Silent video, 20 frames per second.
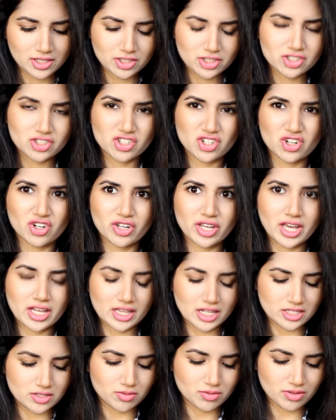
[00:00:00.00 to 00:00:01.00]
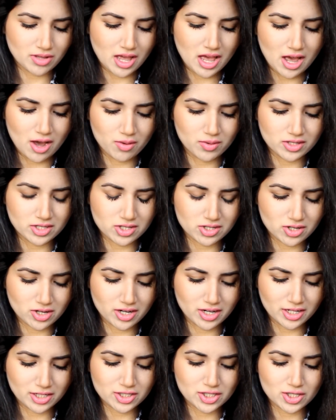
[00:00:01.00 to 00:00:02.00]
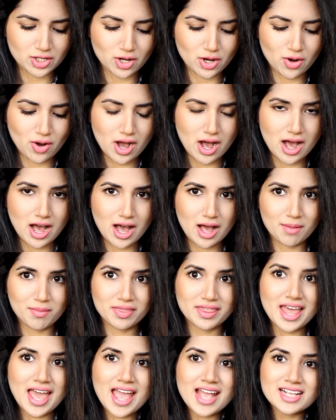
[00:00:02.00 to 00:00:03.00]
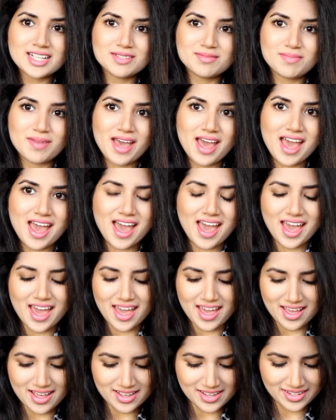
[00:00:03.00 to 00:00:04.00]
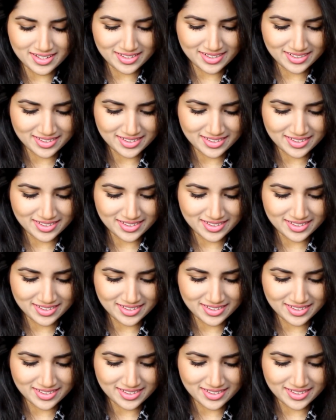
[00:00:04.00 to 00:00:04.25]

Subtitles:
So yeah, that's how it started. So thanks, bae!